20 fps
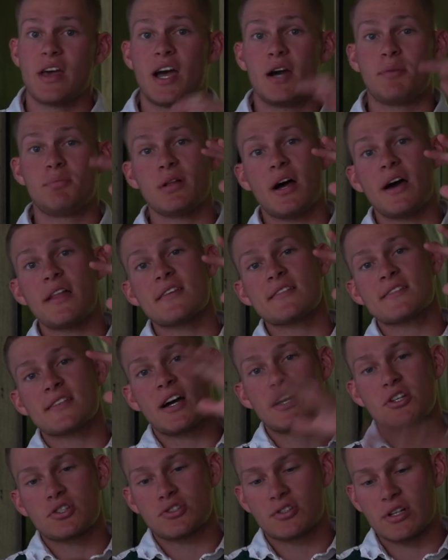apply this
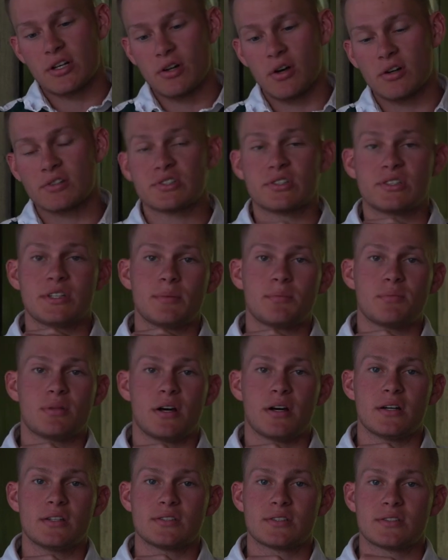hydrogel onto an
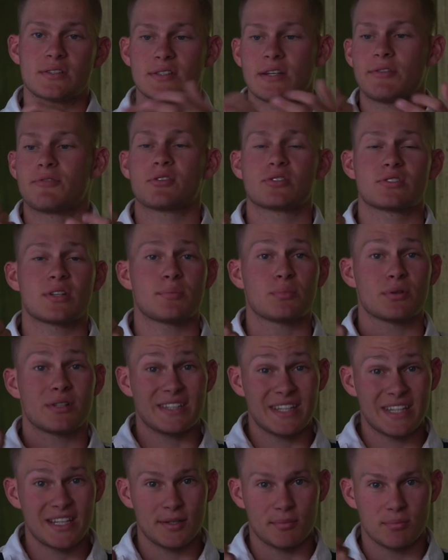implant, say for example a
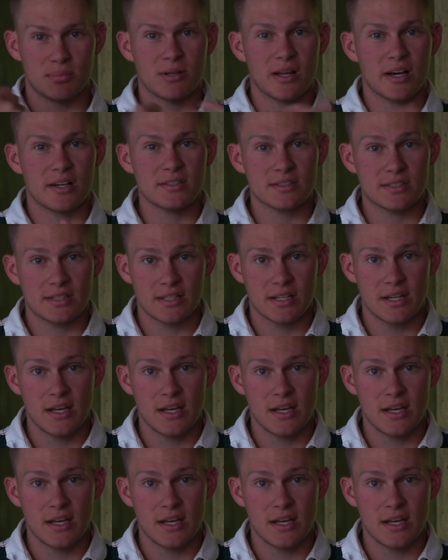knee implant,